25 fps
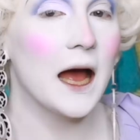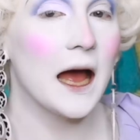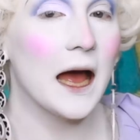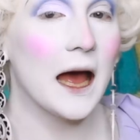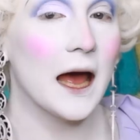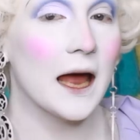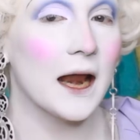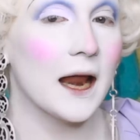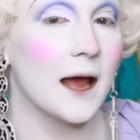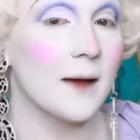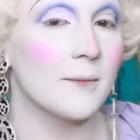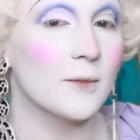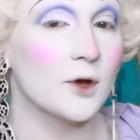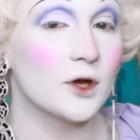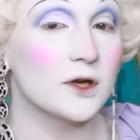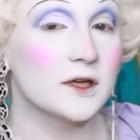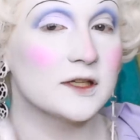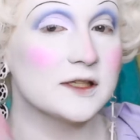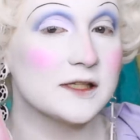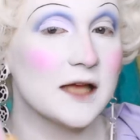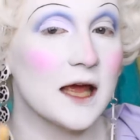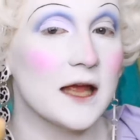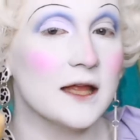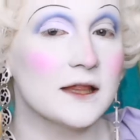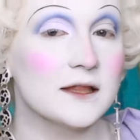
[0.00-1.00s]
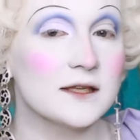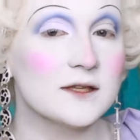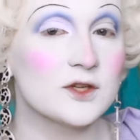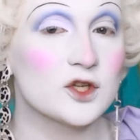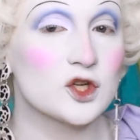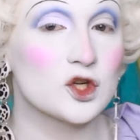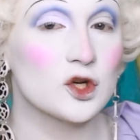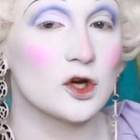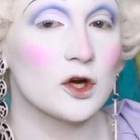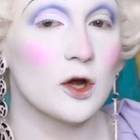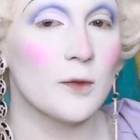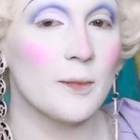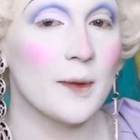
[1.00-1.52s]
and I'm gonna take this
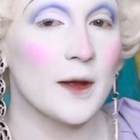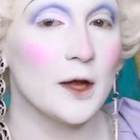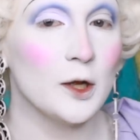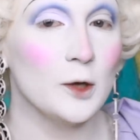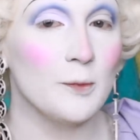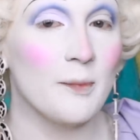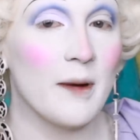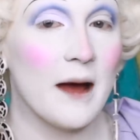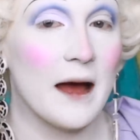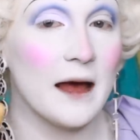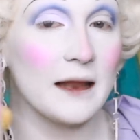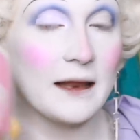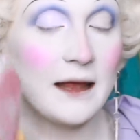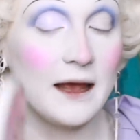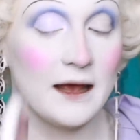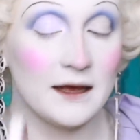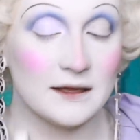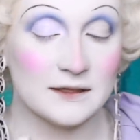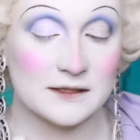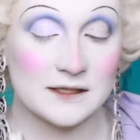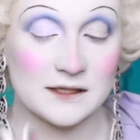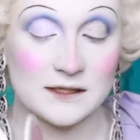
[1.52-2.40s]
Sugar Pill palette